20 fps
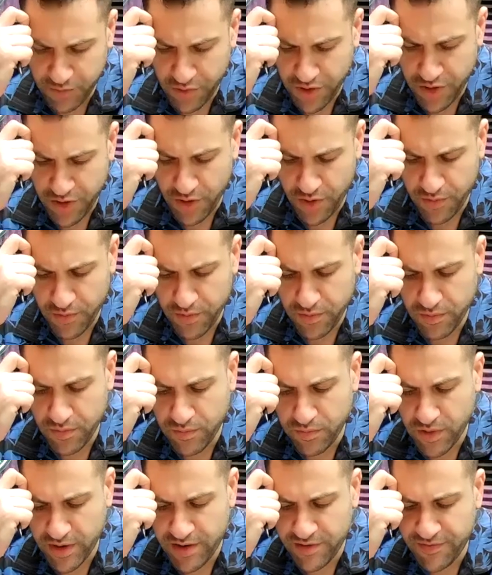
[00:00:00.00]

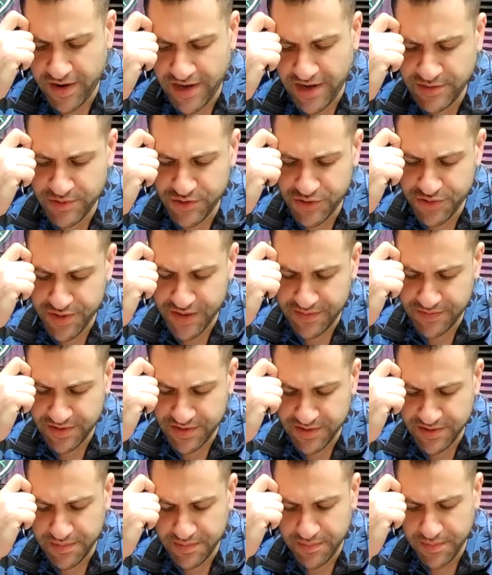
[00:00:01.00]
what advice would you give to
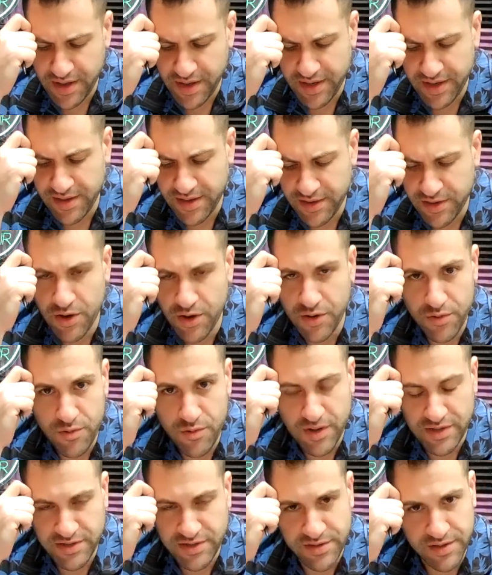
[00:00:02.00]
somebody, who
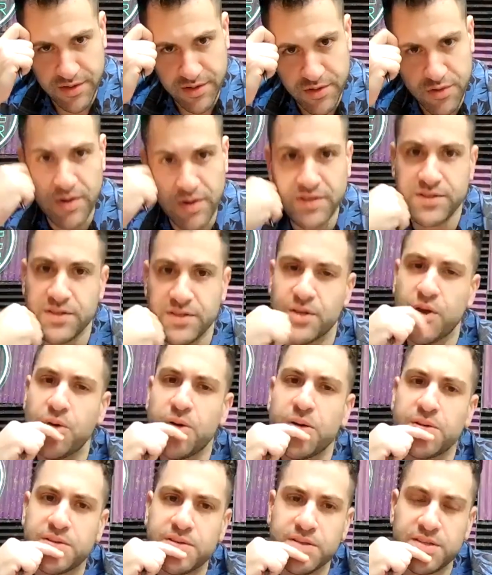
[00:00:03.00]
wants to
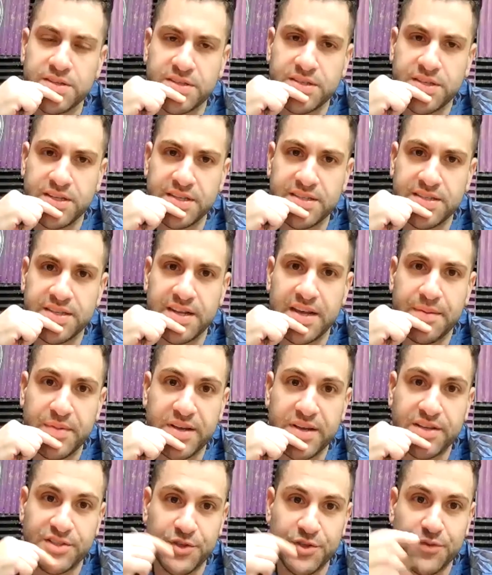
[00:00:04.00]
go to the city today?
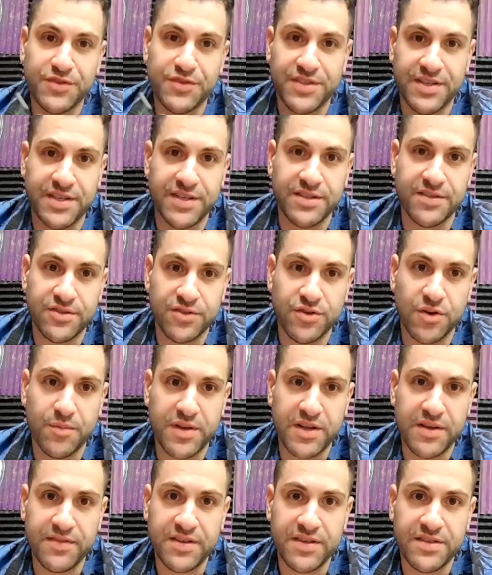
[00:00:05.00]
Because you've seen so
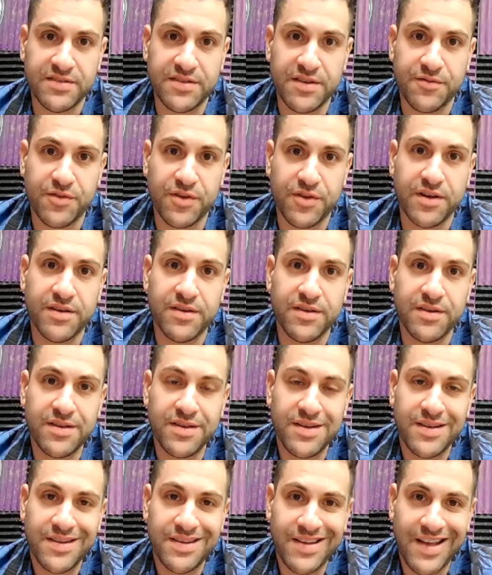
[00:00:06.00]
many of these different,
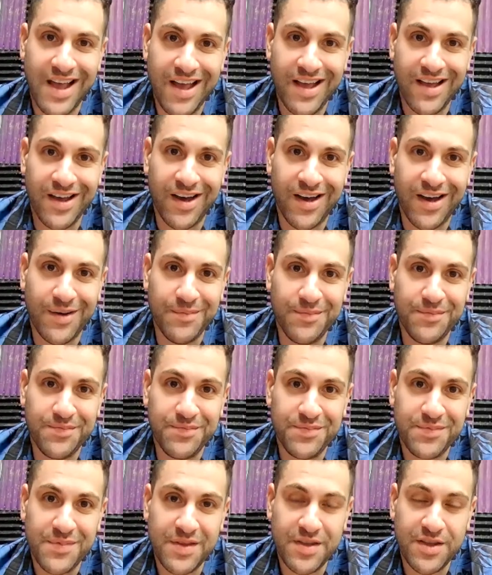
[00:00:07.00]

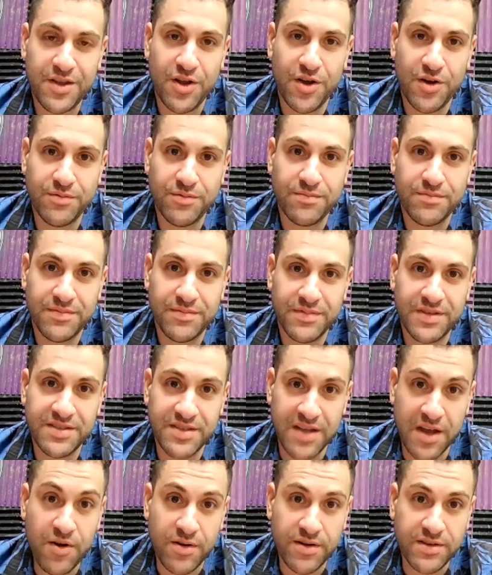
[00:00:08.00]
these
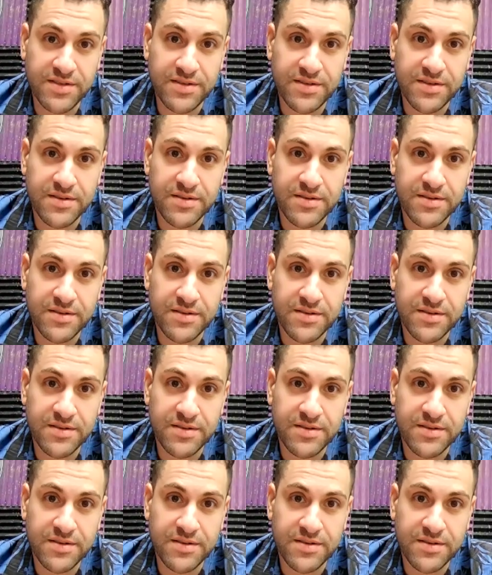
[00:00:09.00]
eras.